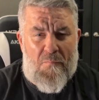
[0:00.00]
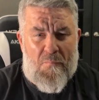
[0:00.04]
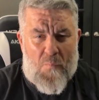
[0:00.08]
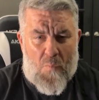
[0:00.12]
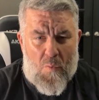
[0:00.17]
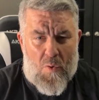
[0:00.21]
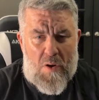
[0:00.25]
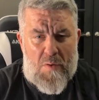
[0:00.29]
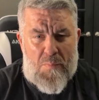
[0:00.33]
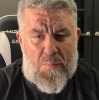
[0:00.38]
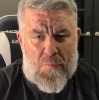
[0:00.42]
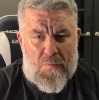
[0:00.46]

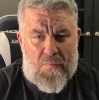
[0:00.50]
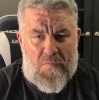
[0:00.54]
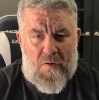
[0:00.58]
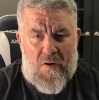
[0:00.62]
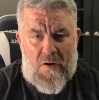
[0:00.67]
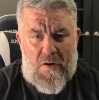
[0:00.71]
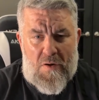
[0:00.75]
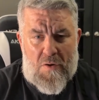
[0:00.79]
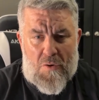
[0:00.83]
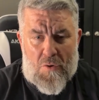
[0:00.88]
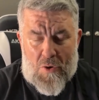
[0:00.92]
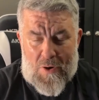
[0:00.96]
40%
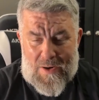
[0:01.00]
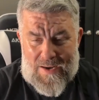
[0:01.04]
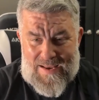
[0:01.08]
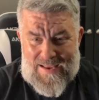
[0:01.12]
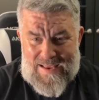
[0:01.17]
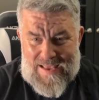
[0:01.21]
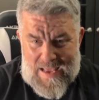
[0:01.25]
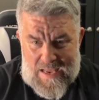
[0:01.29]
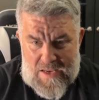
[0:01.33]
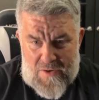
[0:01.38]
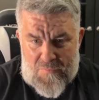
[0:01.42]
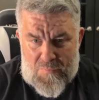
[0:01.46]
of your
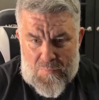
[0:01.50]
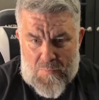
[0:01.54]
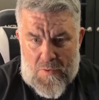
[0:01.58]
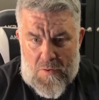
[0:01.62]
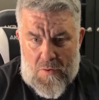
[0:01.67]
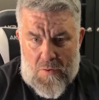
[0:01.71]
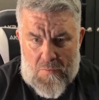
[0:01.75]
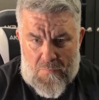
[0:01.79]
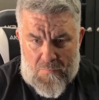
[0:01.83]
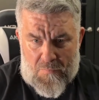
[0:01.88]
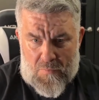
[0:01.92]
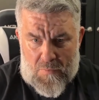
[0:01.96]
engagement
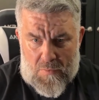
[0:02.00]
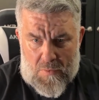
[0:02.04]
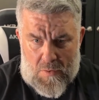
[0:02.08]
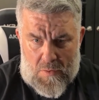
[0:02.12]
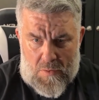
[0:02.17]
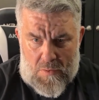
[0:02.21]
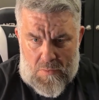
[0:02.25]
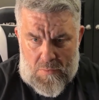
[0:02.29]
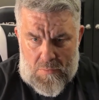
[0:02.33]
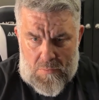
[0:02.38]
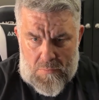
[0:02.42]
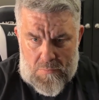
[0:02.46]

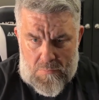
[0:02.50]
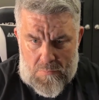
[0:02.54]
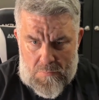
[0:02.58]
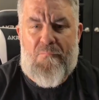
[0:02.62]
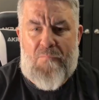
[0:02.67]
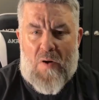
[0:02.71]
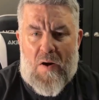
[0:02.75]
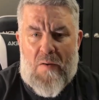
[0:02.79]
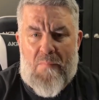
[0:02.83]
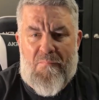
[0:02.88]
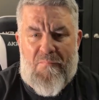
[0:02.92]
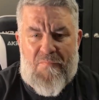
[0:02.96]
overall
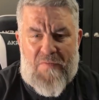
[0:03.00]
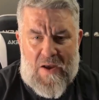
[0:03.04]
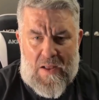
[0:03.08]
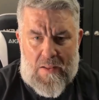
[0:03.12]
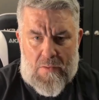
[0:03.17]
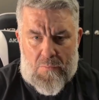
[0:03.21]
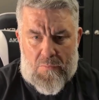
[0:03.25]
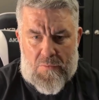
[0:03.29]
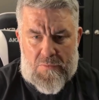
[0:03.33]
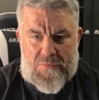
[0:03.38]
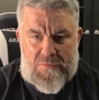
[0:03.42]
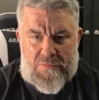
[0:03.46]
from
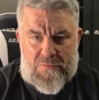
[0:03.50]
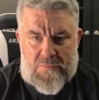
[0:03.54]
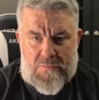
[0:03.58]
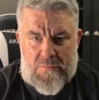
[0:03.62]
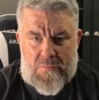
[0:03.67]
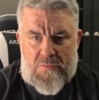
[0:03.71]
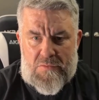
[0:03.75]
followers.